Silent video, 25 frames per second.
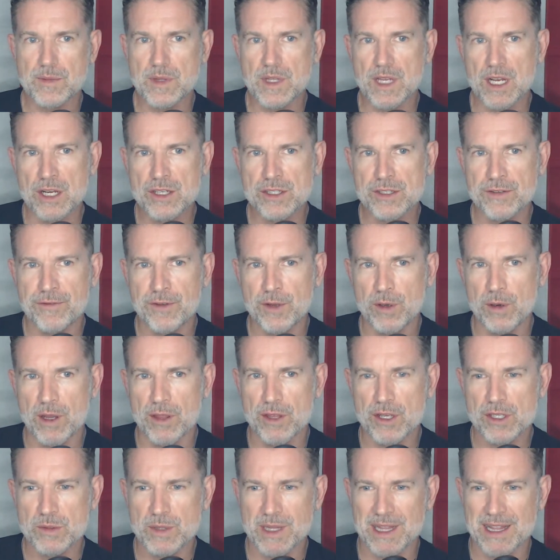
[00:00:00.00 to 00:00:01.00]
There's a few
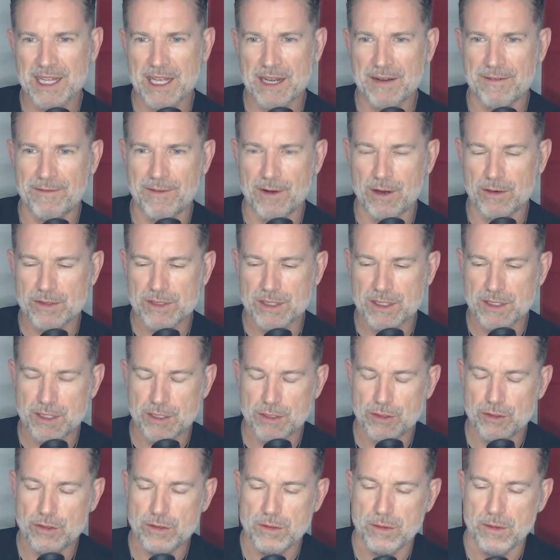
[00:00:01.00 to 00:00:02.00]
others with a lot of votes
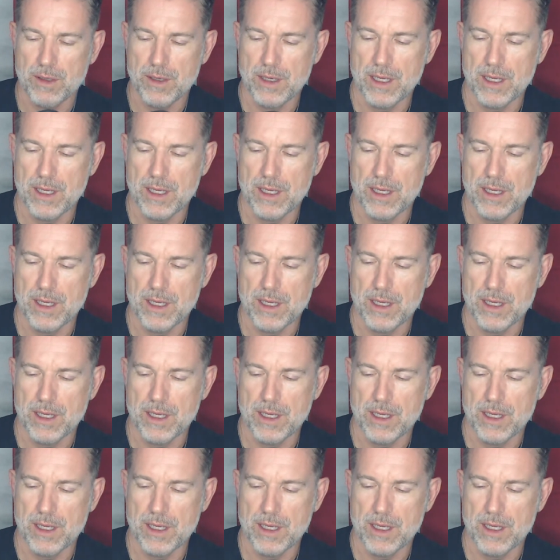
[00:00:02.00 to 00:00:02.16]
too.